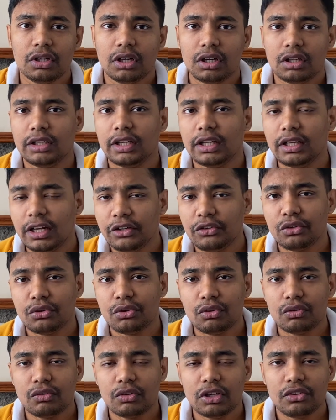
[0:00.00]
they'll let you know
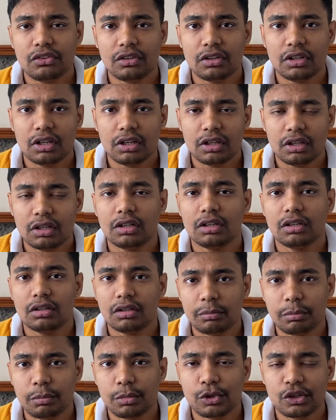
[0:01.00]
once the
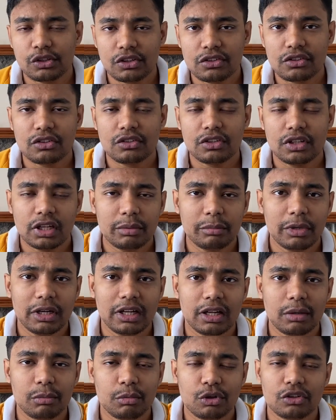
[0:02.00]
process is done,
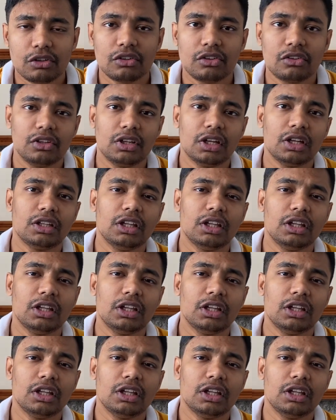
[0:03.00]
medical process is done.